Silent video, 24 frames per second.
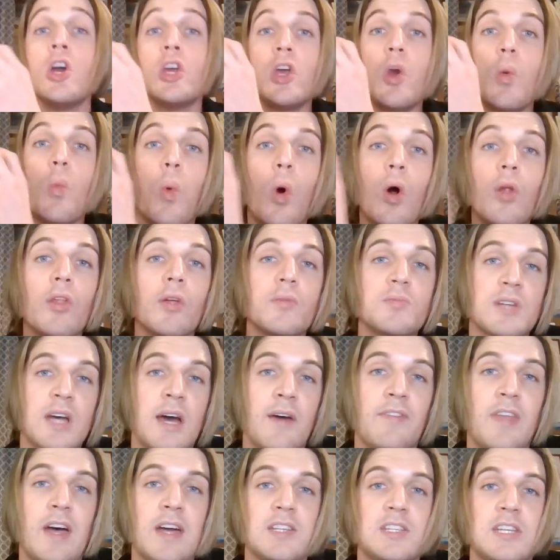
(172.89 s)
You want them to
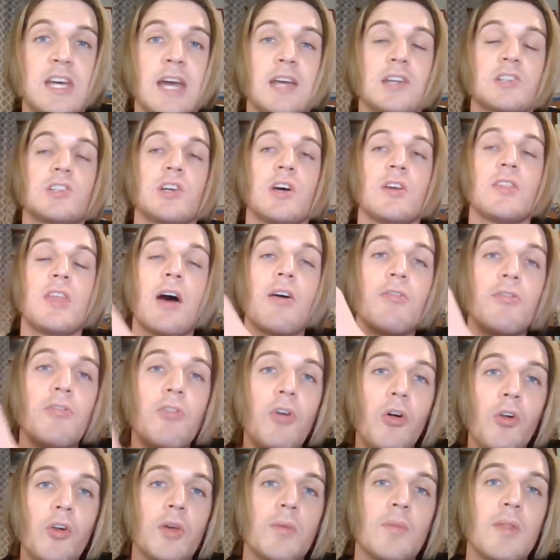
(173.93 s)
have that texture, that
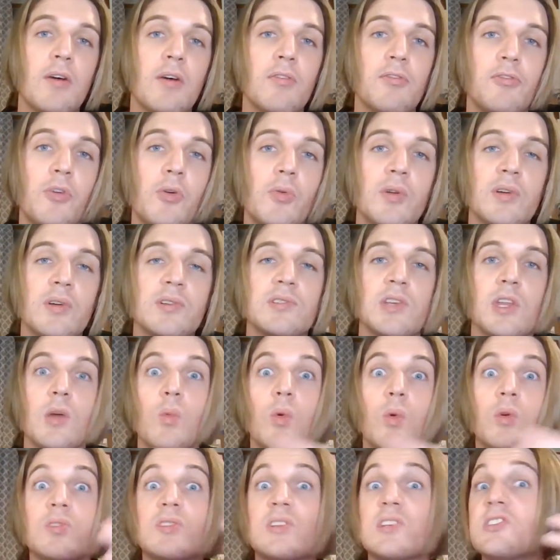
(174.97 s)
volume, that fullness, and
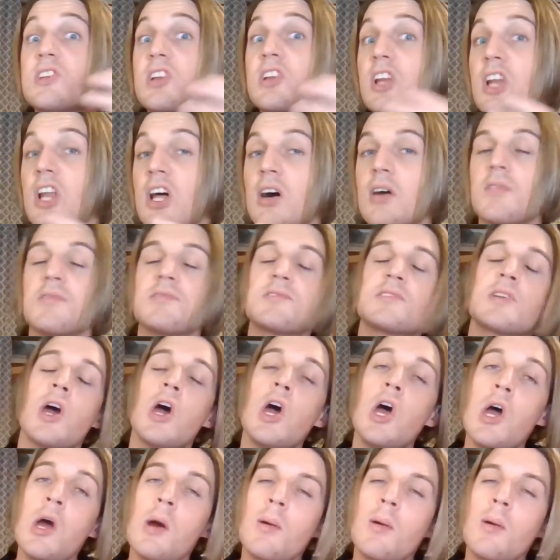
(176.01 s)
you want it to last.